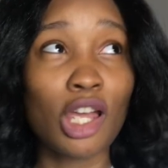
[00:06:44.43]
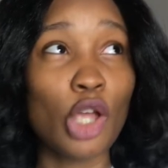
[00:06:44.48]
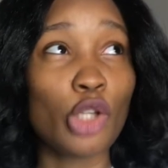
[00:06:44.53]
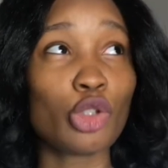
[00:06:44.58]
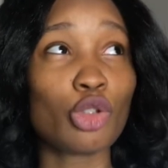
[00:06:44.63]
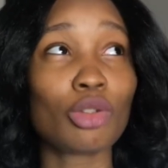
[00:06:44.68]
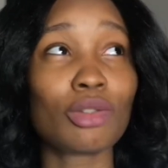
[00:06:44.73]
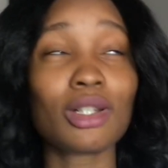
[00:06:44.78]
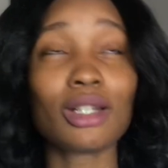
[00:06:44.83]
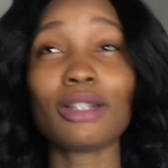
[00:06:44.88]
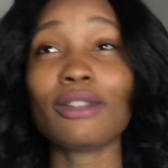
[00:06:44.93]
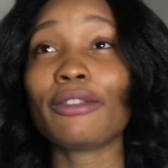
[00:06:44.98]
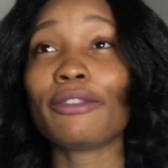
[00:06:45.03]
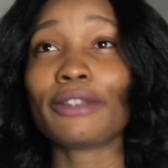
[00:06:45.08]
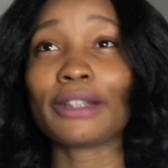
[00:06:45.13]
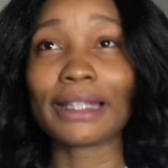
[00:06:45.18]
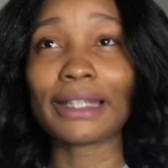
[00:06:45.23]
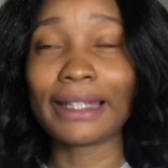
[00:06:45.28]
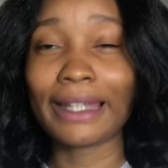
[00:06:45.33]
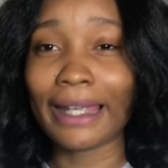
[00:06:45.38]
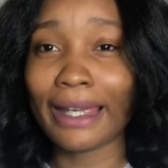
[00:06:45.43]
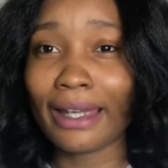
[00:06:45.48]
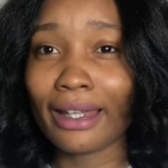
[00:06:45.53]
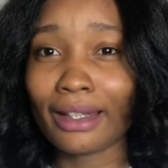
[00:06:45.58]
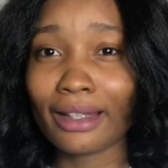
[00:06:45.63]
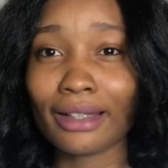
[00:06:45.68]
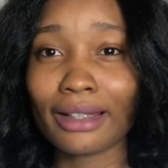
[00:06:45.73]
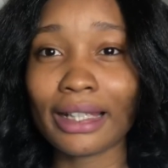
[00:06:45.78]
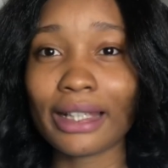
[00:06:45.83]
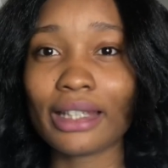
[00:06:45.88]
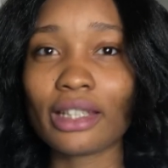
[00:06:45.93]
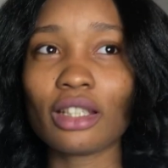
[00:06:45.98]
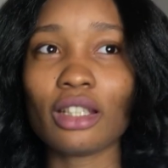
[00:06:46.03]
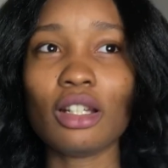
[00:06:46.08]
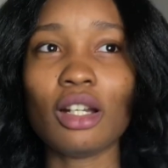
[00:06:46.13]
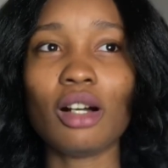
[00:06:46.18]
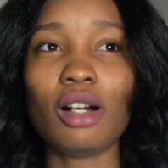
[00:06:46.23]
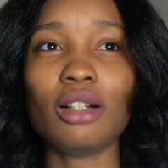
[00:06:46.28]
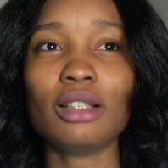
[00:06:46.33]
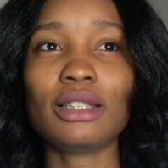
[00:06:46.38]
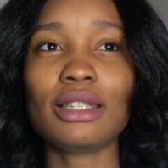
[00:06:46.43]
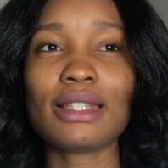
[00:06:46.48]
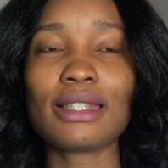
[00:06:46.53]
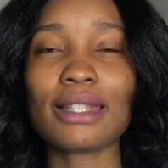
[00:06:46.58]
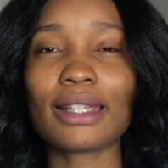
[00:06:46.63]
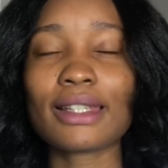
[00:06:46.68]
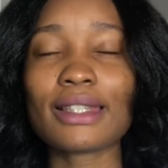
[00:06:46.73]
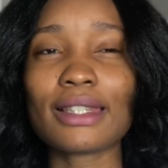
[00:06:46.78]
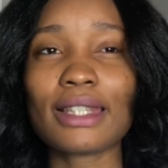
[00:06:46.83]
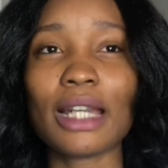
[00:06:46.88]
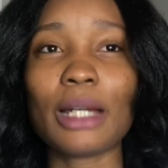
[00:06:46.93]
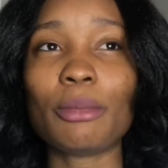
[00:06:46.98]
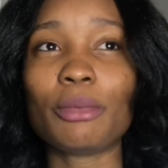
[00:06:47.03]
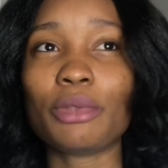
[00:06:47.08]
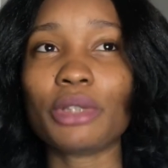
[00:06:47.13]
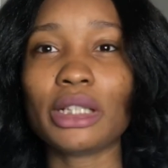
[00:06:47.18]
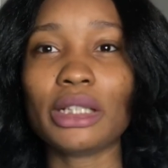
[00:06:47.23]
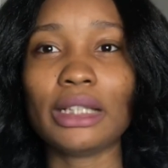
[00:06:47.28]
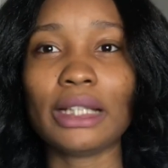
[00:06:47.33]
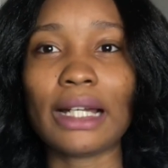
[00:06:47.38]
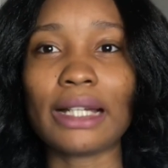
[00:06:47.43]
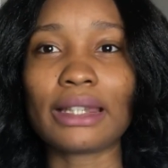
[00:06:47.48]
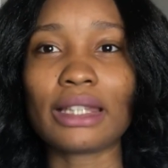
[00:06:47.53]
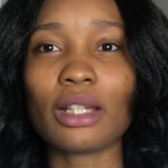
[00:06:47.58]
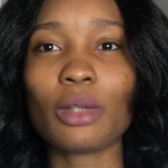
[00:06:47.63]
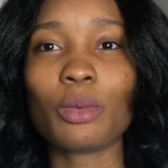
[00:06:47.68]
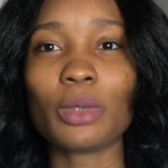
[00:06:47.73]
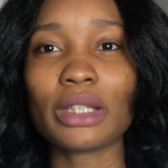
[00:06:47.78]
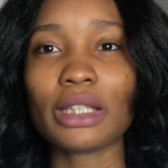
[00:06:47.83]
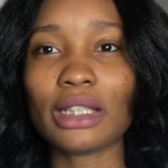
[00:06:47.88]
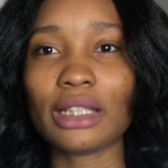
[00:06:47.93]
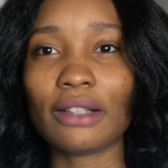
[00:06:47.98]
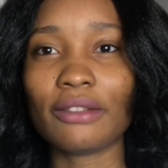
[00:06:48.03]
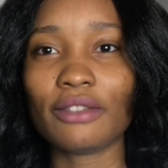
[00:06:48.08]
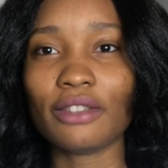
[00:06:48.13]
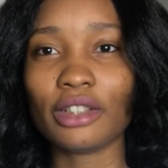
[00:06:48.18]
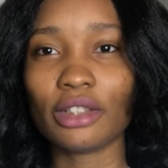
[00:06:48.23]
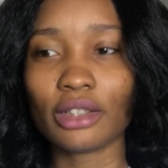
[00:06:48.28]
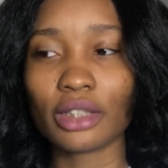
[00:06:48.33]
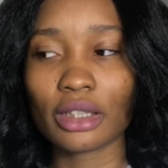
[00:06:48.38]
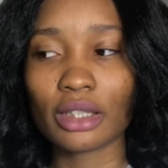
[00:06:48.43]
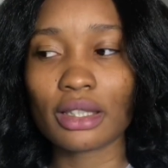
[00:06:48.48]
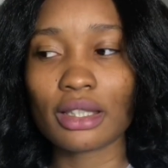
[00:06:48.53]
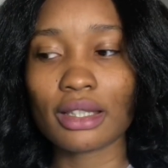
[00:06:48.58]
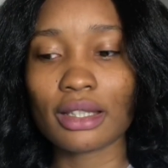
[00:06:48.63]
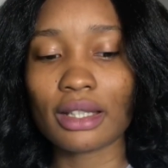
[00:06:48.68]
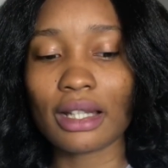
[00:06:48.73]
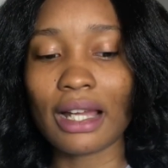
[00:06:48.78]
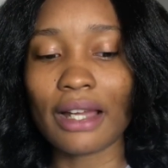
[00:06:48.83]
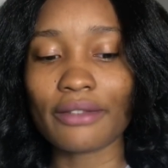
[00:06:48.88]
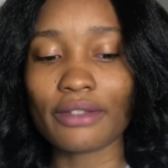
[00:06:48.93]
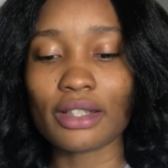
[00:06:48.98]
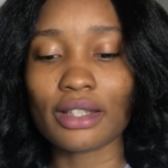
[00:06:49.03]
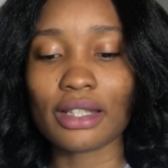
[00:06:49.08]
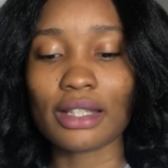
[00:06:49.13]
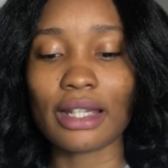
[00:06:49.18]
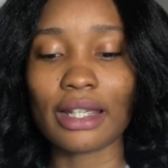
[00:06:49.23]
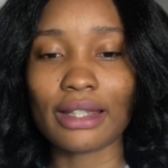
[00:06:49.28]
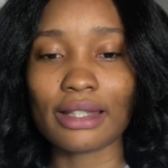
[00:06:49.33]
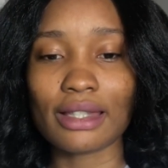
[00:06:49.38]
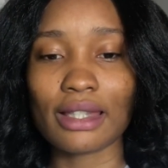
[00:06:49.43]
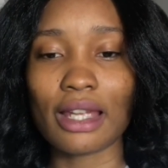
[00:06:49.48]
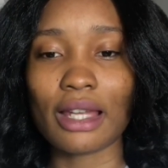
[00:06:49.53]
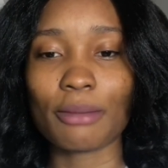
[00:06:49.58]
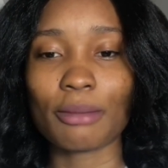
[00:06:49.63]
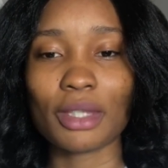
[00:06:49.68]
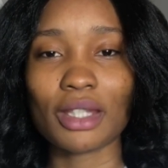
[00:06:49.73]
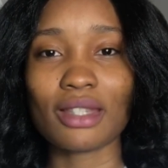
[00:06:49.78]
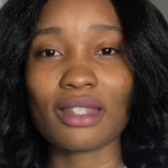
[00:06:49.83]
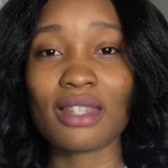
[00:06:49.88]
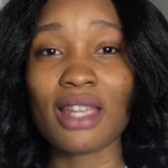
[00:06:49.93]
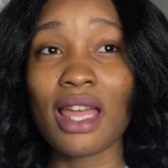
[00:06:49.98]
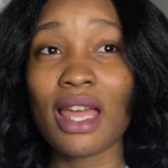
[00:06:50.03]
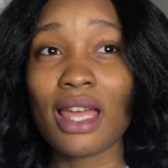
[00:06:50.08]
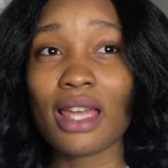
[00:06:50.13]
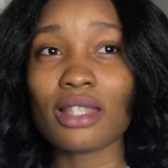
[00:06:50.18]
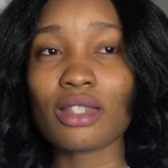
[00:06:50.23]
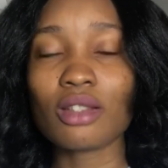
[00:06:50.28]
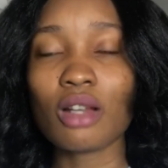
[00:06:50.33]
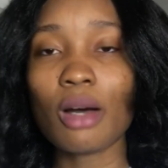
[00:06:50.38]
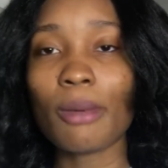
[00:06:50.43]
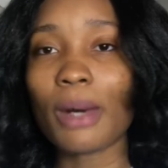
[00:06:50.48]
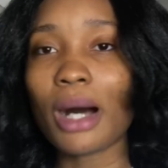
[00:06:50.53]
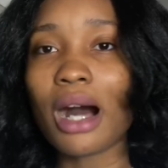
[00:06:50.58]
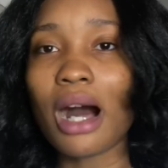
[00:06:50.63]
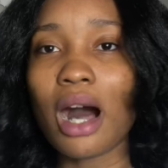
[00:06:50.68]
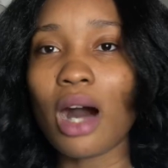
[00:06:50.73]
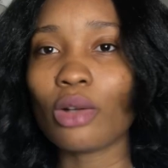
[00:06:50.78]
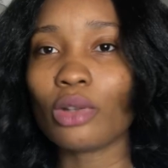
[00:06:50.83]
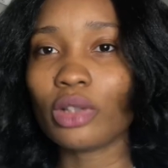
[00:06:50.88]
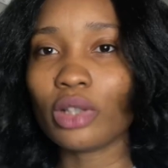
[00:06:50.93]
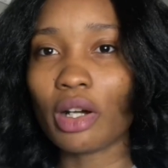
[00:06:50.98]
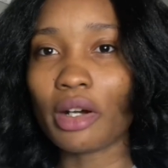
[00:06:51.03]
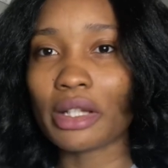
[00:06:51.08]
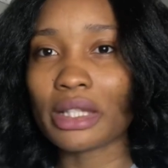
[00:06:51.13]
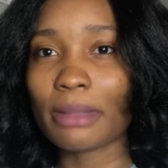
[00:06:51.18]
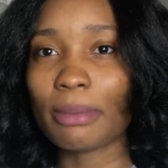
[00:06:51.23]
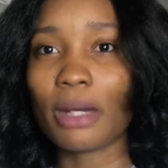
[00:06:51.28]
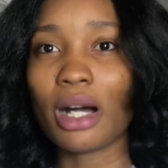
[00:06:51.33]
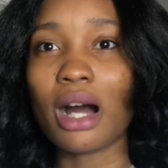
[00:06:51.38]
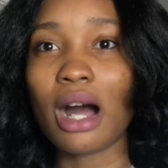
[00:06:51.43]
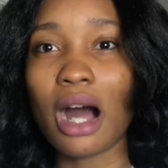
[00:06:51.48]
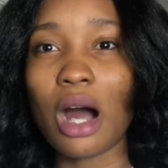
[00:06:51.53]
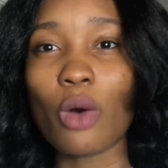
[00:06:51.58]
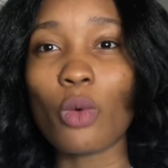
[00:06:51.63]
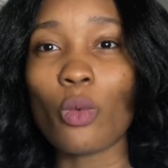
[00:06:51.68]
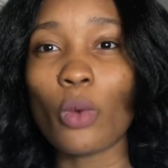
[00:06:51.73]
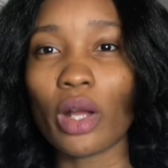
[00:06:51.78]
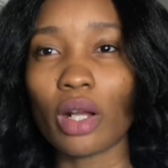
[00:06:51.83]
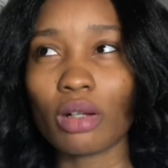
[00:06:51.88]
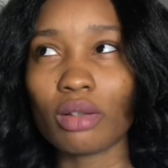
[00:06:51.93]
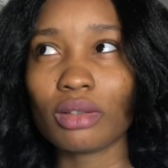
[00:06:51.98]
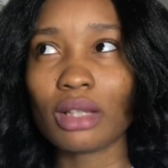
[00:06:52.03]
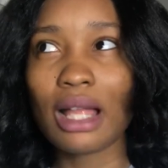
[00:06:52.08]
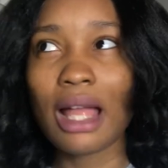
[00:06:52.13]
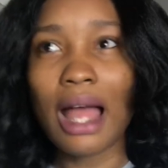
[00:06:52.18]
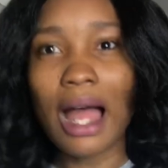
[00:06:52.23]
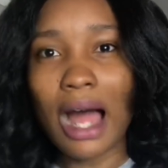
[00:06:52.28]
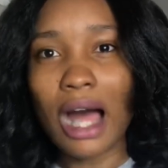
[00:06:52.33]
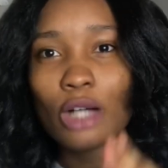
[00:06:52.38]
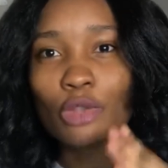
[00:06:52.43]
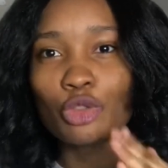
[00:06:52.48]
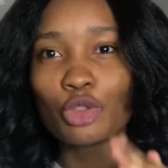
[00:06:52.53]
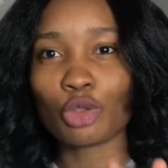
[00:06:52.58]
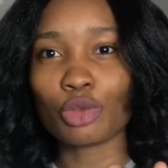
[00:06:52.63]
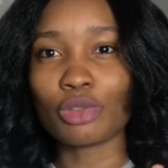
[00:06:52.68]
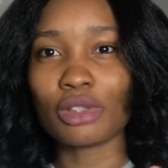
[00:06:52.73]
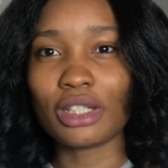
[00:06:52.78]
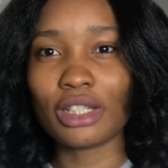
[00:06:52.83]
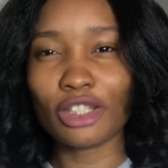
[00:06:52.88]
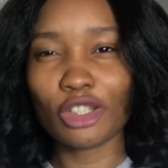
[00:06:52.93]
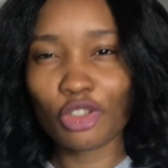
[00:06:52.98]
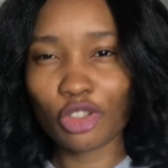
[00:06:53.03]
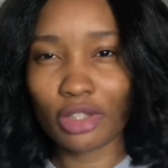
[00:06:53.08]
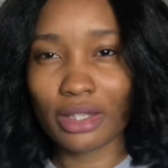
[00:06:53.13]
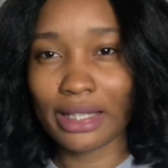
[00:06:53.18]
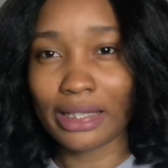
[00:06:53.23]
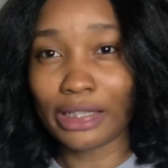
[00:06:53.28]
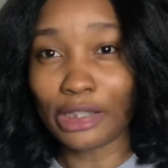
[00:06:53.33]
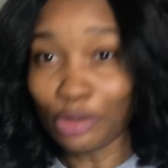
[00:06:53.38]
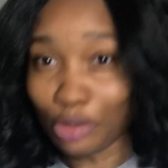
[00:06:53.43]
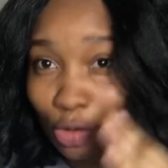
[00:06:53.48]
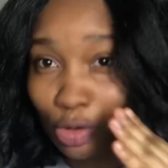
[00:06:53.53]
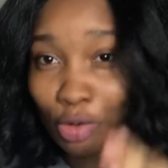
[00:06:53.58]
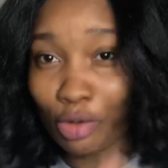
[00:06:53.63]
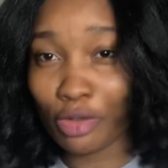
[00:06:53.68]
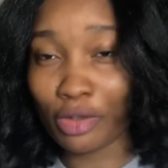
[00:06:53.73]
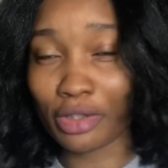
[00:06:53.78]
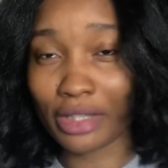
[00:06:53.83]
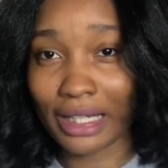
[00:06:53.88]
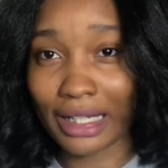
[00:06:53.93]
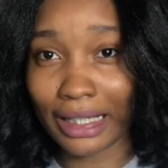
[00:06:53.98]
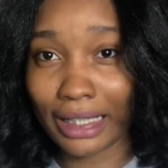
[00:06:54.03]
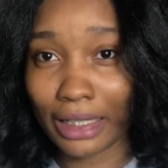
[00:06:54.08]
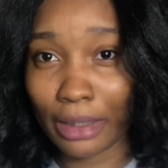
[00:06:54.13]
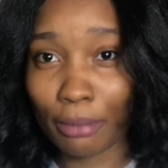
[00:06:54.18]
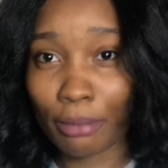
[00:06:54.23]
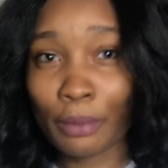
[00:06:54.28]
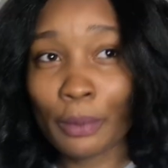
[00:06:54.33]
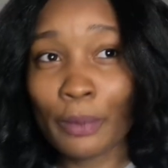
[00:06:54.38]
you're gonna forget. Like, this exam, really, I think one thing I've learned after the exam is it's not about how long, it's about how judiciously you use your time,